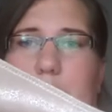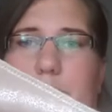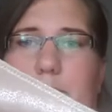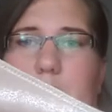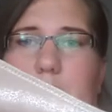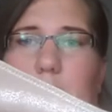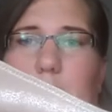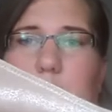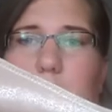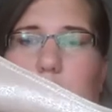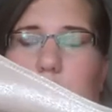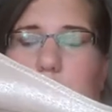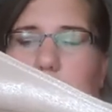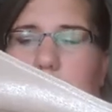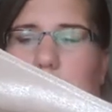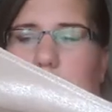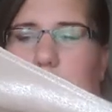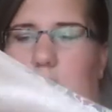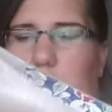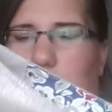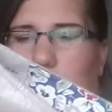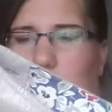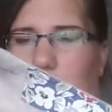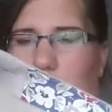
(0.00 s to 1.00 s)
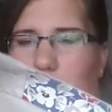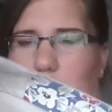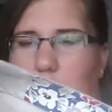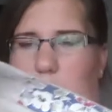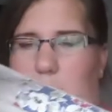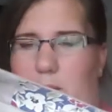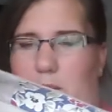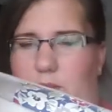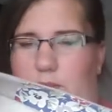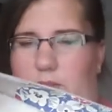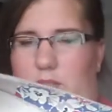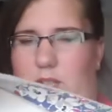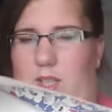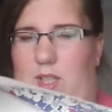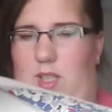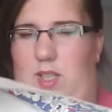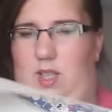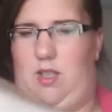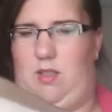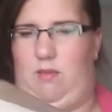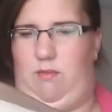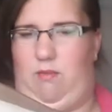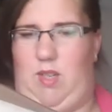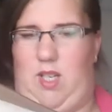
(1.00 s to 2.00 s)
So heels is a no-go. And I mean, obviously this
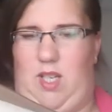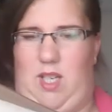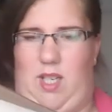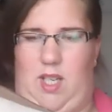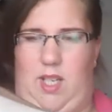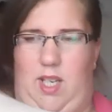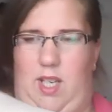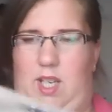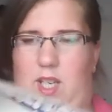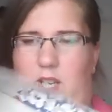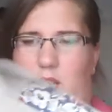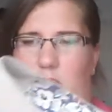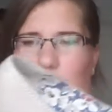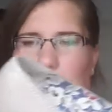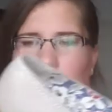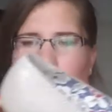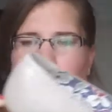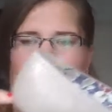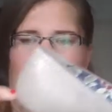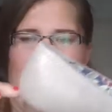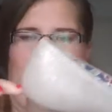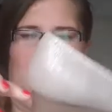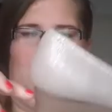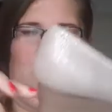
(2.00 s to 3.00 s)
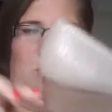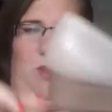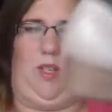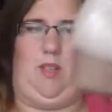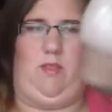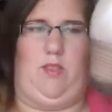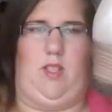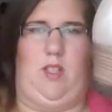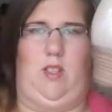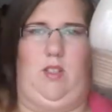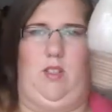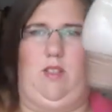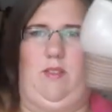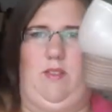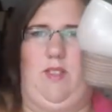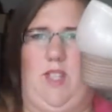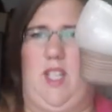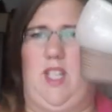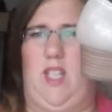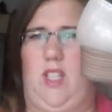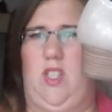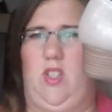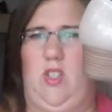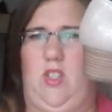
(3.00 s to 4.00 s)
isn't really a heel. That's not even
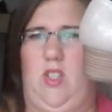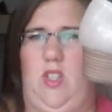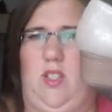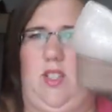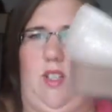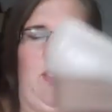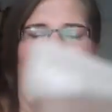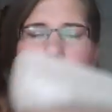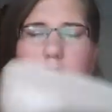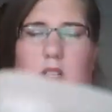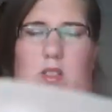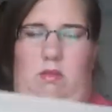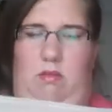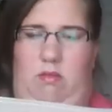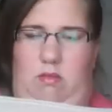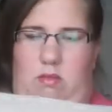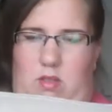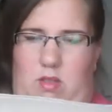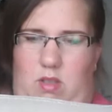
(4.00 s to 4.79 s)
an inch. I don't know.